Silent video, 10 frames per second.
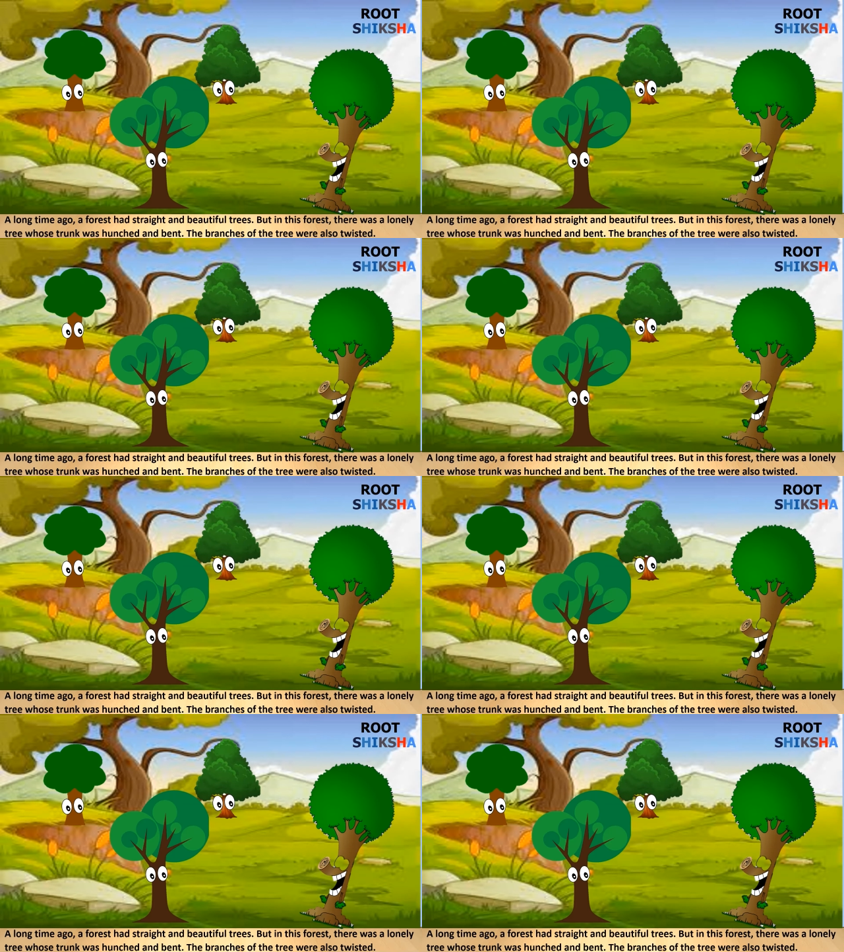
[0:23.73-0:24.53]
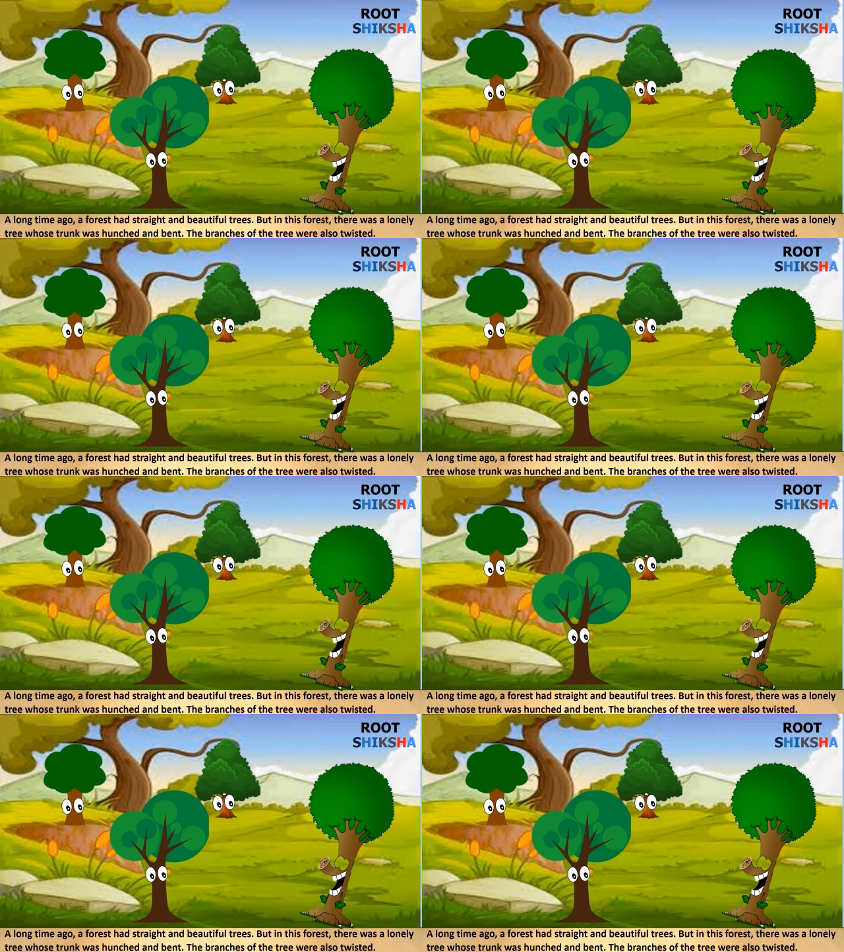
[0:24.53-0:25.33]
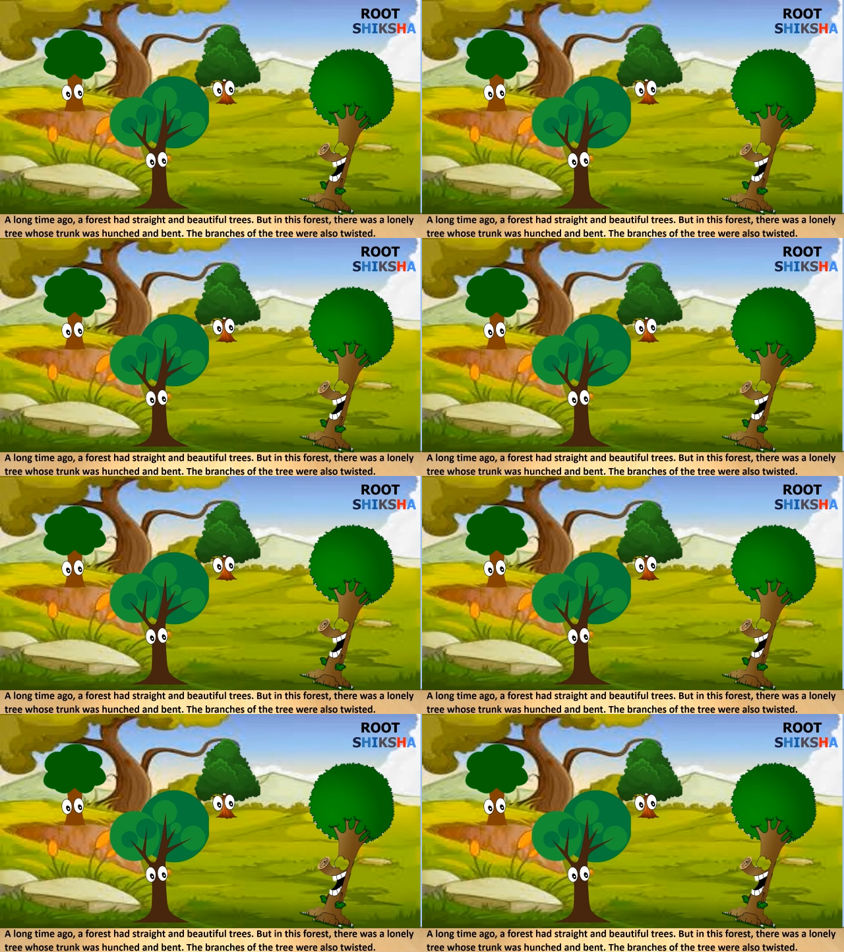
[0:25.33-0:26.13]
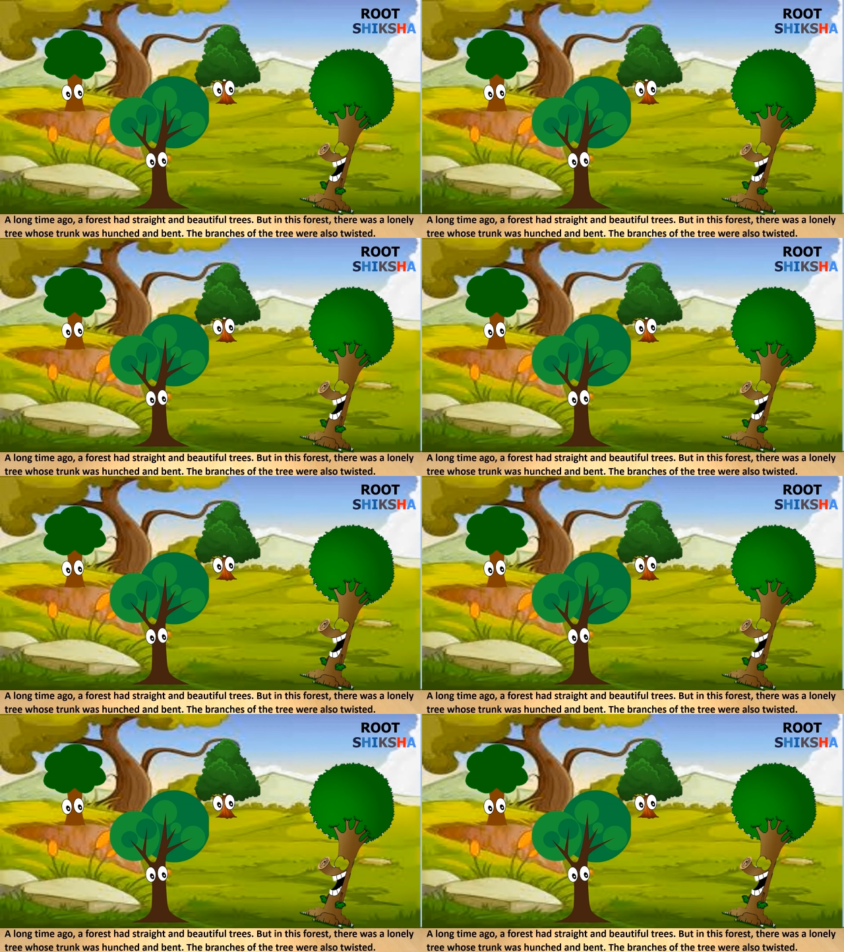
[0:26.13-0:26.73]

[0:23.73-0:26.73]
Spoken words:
(no speaker visible)